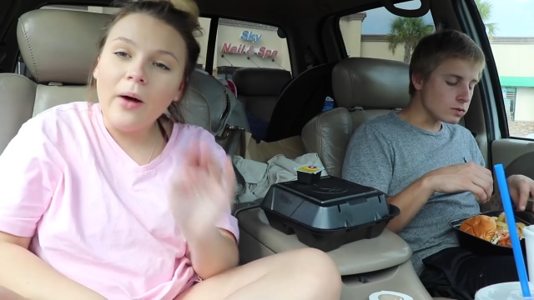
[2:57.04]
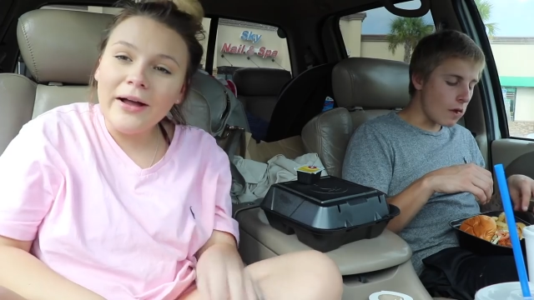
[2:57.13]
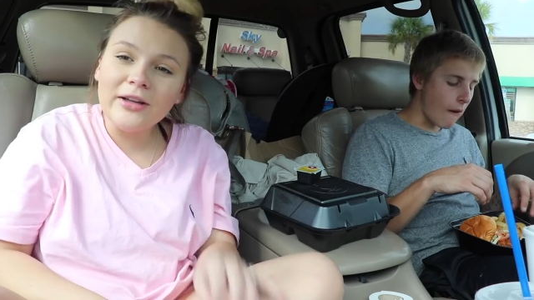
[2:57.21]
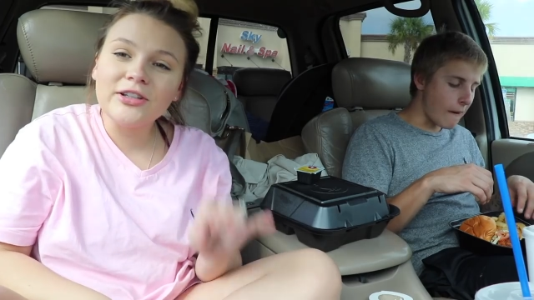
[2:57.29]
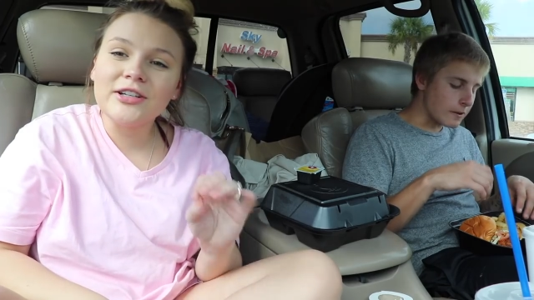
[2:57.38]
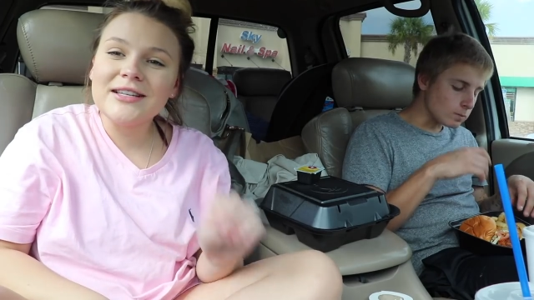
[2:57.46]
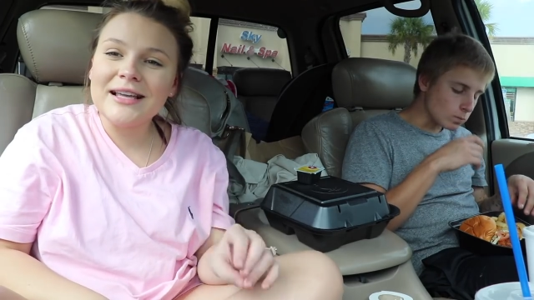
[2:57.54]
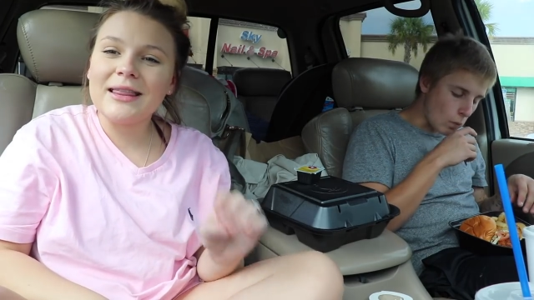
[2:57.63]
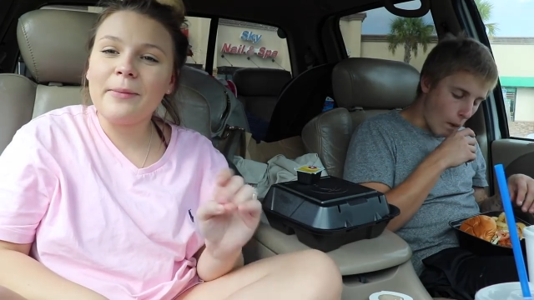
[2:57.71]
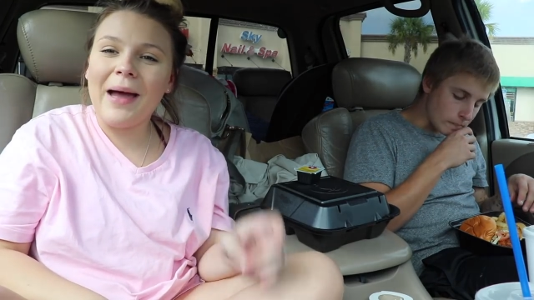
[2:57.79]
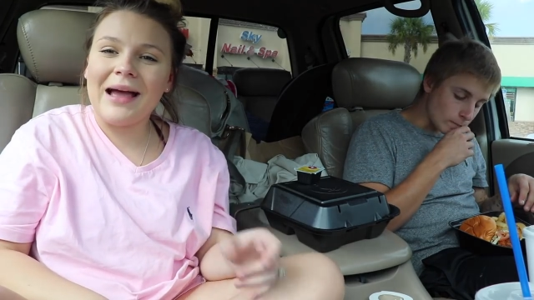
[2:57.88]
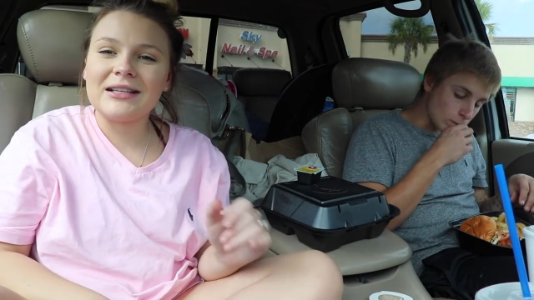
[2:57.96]
Speaker 1: Wilder's
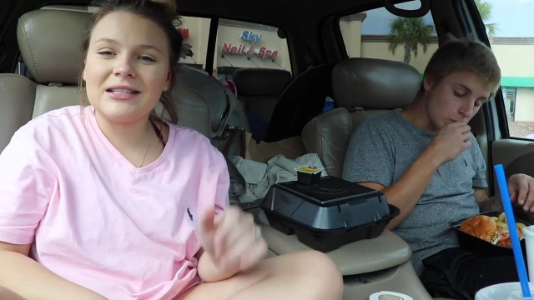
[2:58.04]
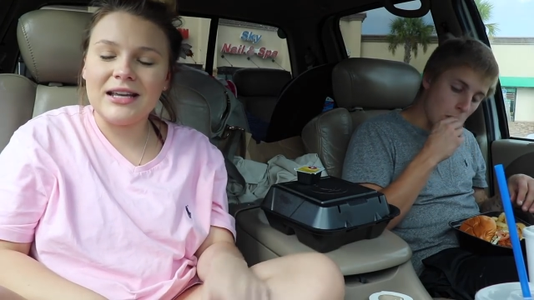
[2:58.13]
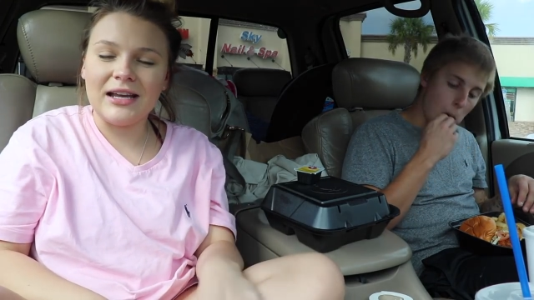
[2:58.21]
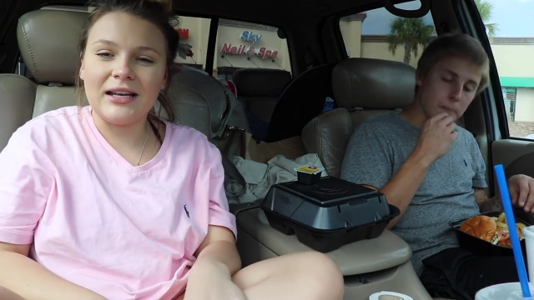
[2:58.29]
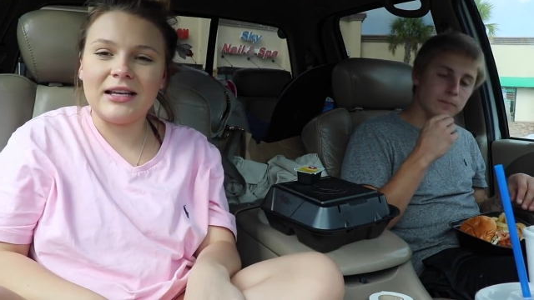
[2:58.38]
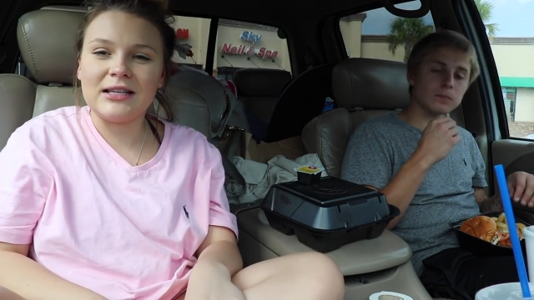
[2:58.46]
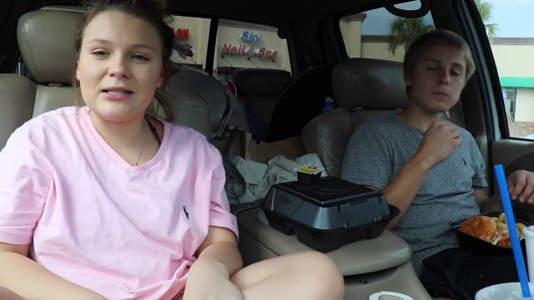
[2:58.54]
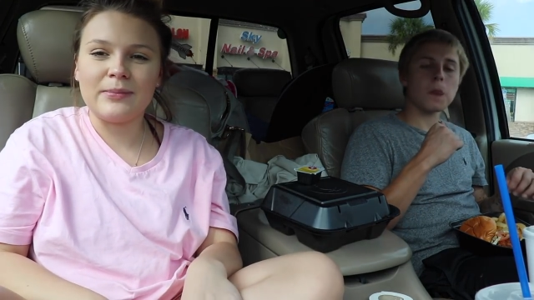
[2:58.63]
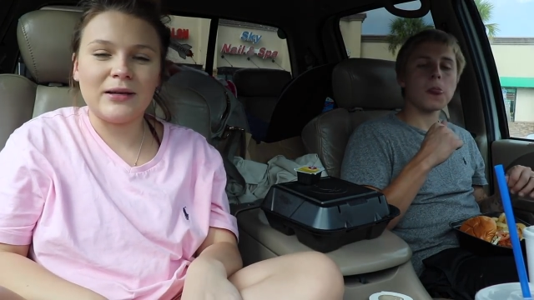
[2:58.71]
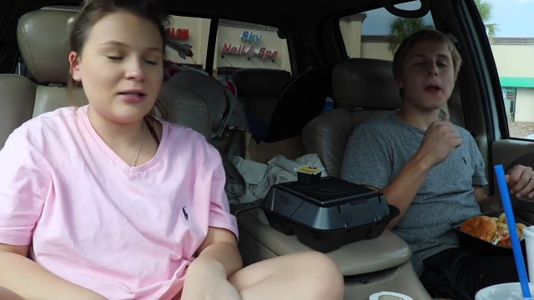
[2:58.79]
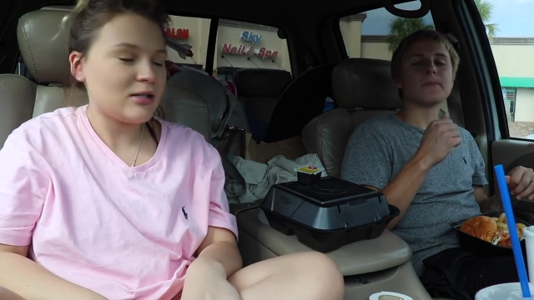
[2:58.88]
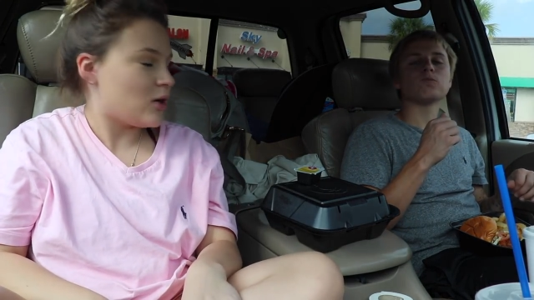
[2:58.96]
in the back seat. He is
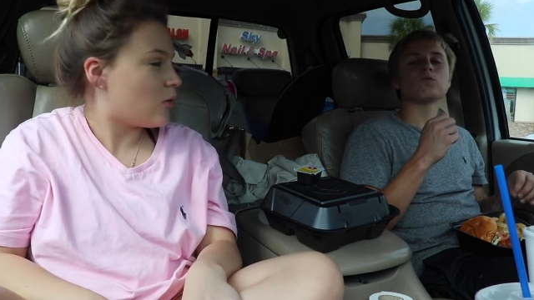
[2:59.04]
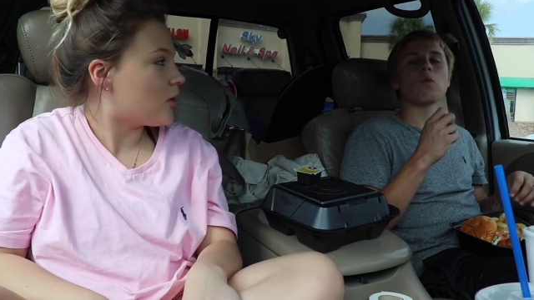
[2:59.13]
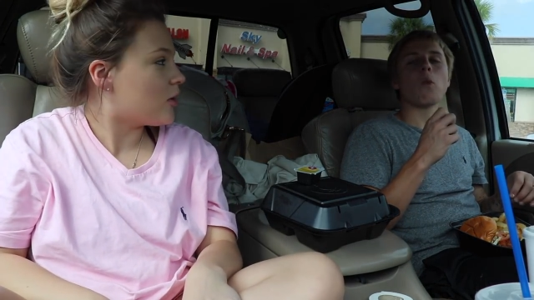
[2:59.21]
being so